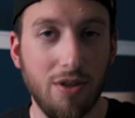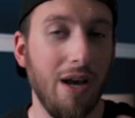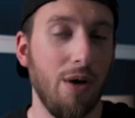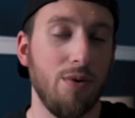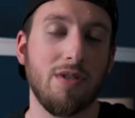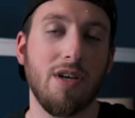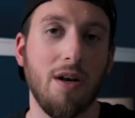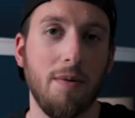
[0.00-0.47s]

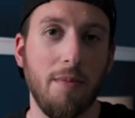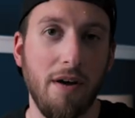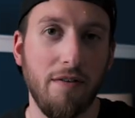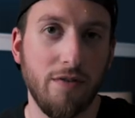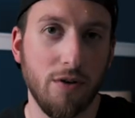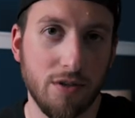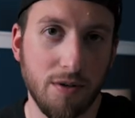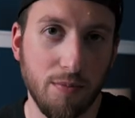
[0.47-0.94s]
that was kind of my
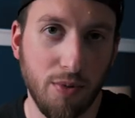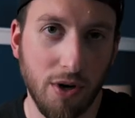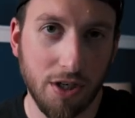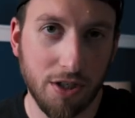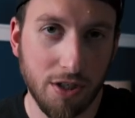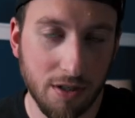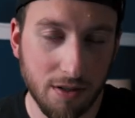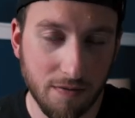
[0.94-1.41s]
first
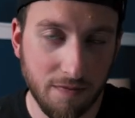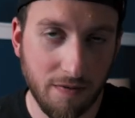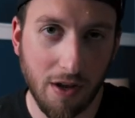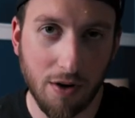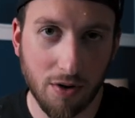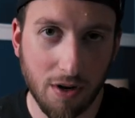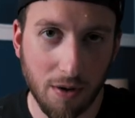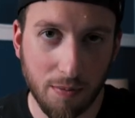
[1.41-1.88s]
impressions of
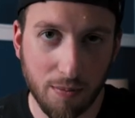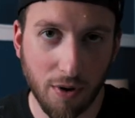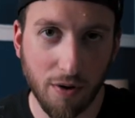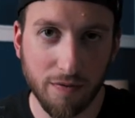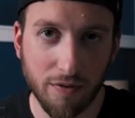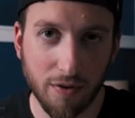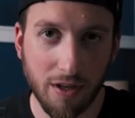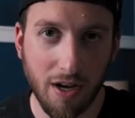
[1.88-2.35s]
Final Cut
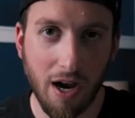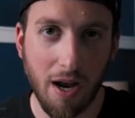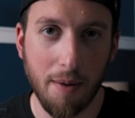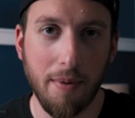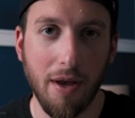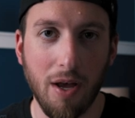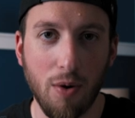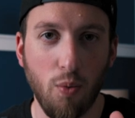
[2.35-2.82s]
Pro for the
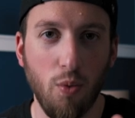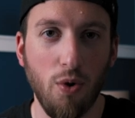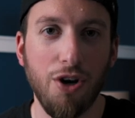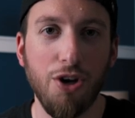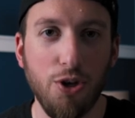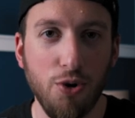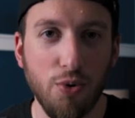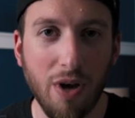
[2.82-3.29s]
iPad. What
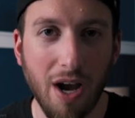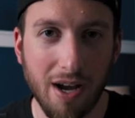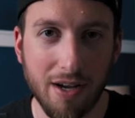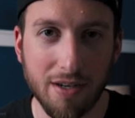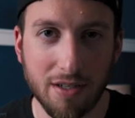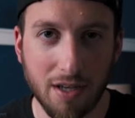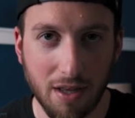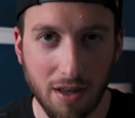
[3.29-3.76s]
do you
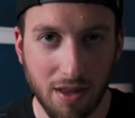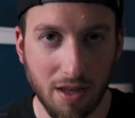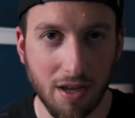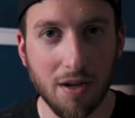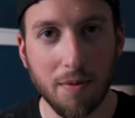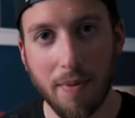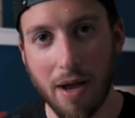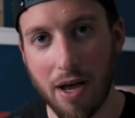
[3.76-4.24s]
guys
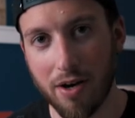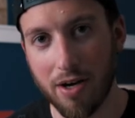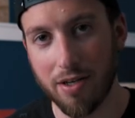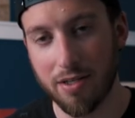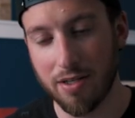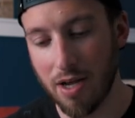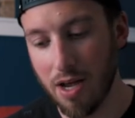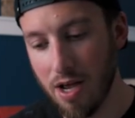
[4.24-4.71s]
think about
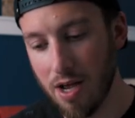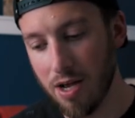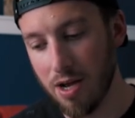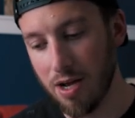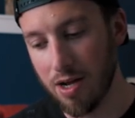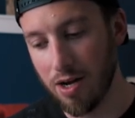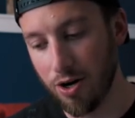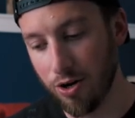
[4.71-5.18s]
it?
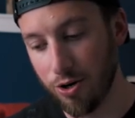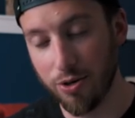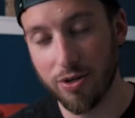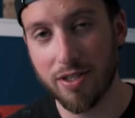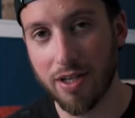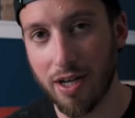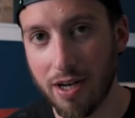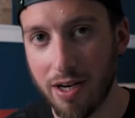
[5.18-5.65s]
Are you
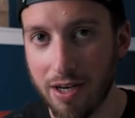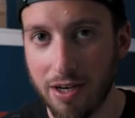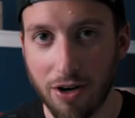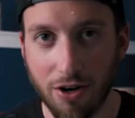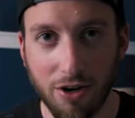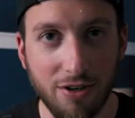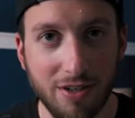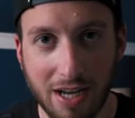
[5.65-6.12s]
excited?
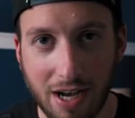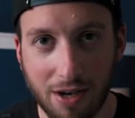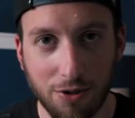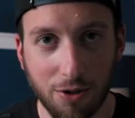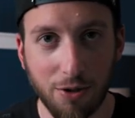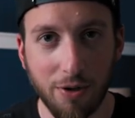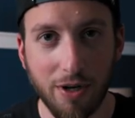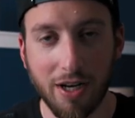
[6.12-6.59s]
Are you
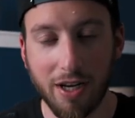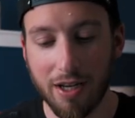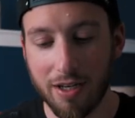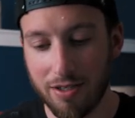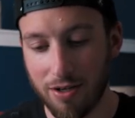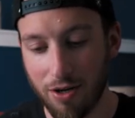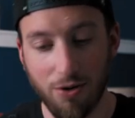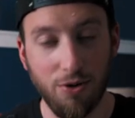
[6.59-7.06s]
downloading
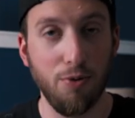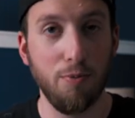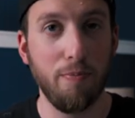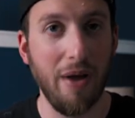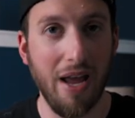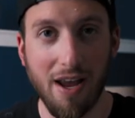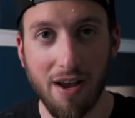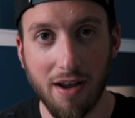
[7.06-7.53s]
it? Are you
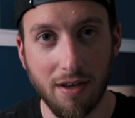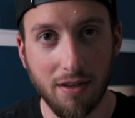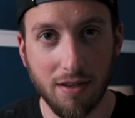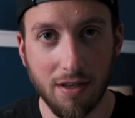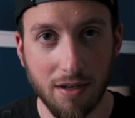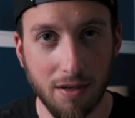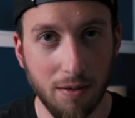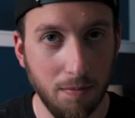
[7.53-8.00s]
paying
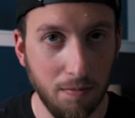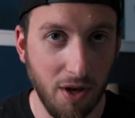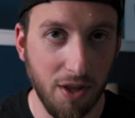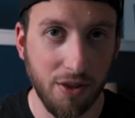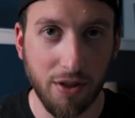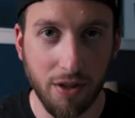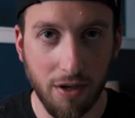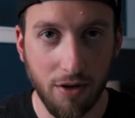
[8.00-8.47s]
the
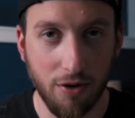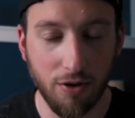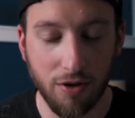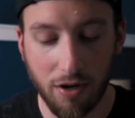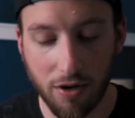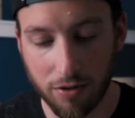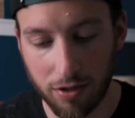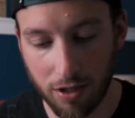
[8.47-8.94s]
monthly or
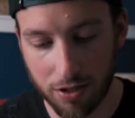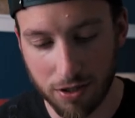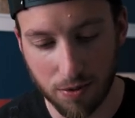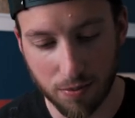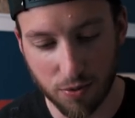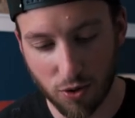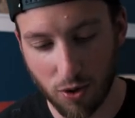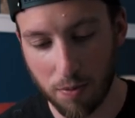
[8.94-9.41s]
yearly
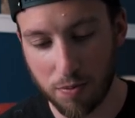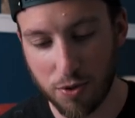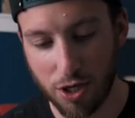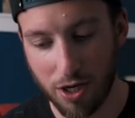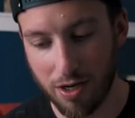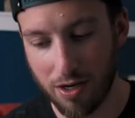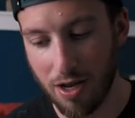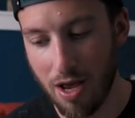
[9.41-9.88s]

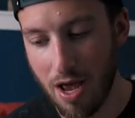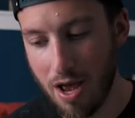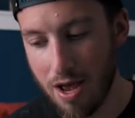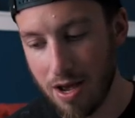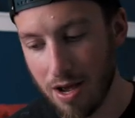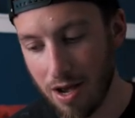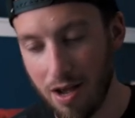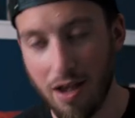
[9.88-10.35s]
subscription?
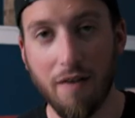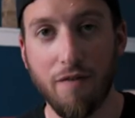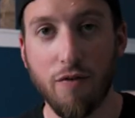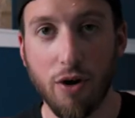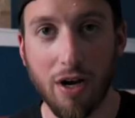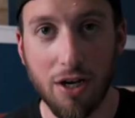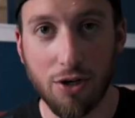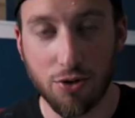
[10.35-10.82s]
If
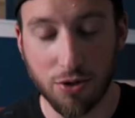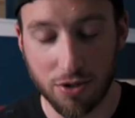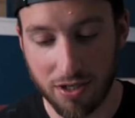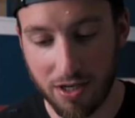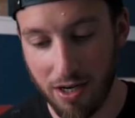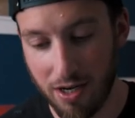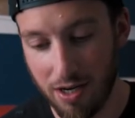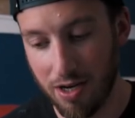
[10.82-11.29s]
you're
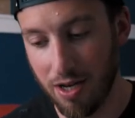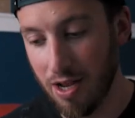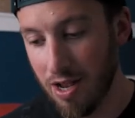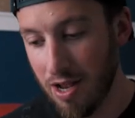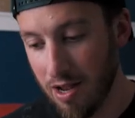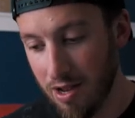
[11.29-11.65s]
interested,